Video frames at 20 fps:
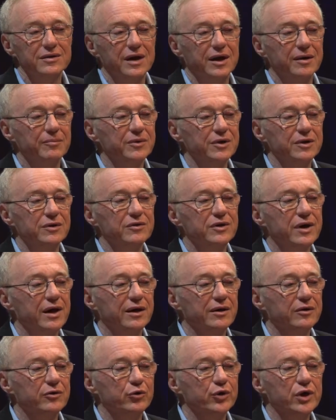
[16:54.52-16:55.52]
I mean, they
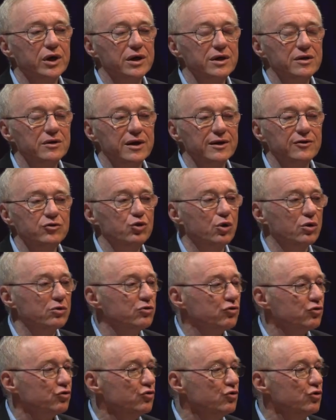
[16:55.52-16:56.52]
are really, they
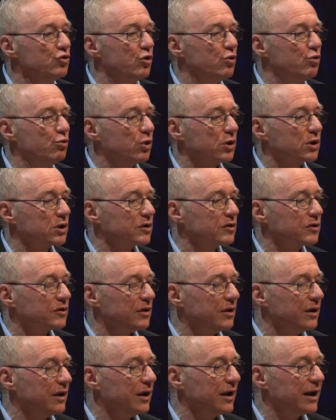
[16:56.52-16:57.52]
don't know what
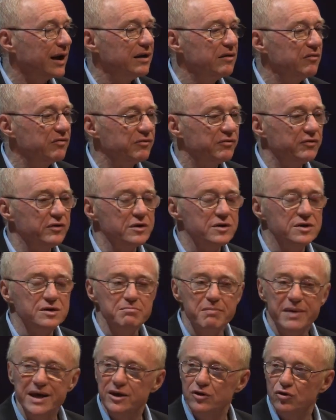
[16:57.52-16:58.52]
life is
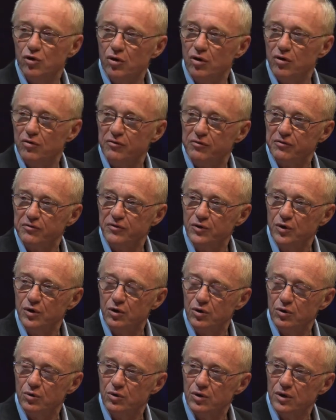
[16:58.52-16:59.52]
made of, you
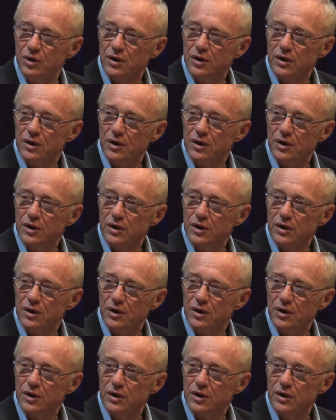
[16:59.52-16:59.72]
know?